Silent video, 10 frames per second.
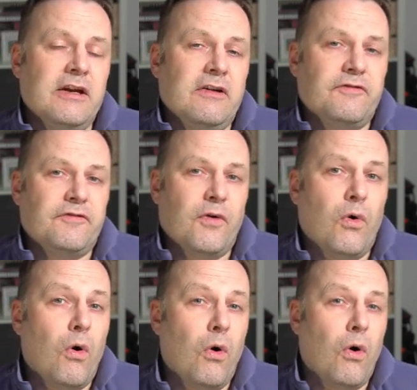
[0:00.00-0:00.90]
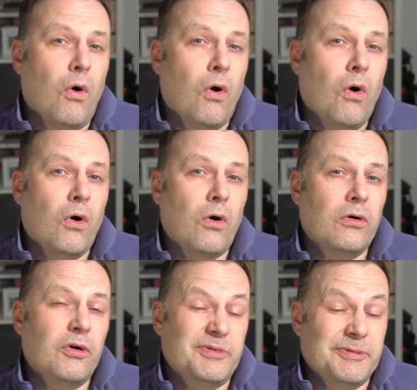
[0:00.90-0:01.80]
for
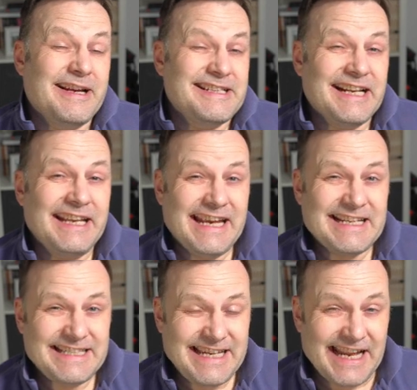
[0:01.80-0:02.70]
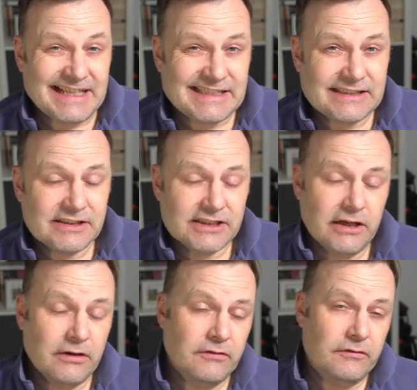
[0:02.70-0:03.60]
up to basically year 6.
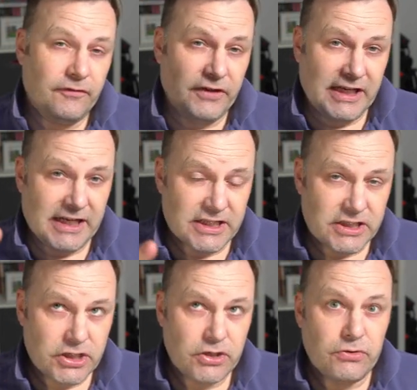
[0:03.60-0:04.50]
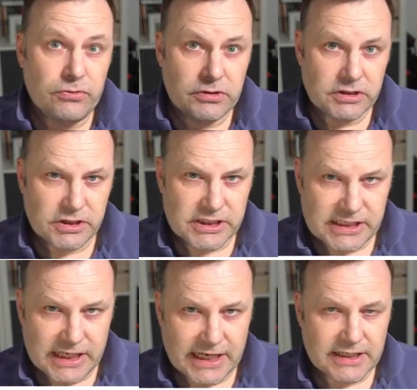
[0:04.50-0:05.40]
So for years 2 to
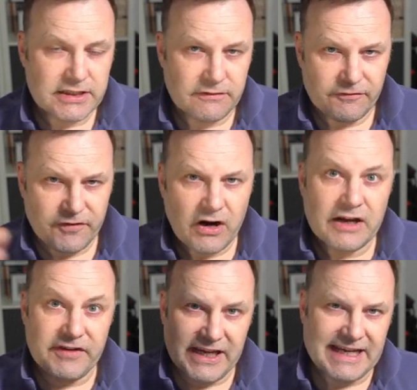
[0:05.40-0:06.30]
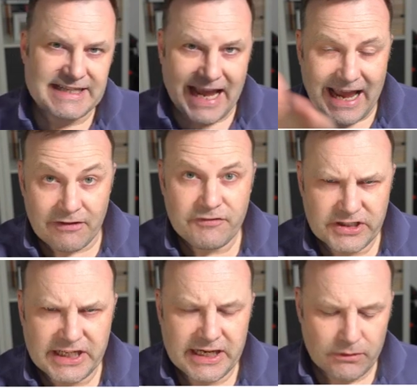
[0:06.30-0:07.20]
6, the 5 years after
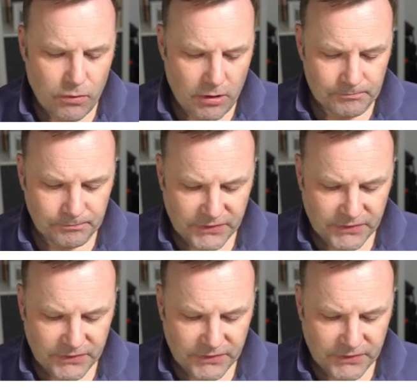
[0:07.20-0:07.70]
year 1.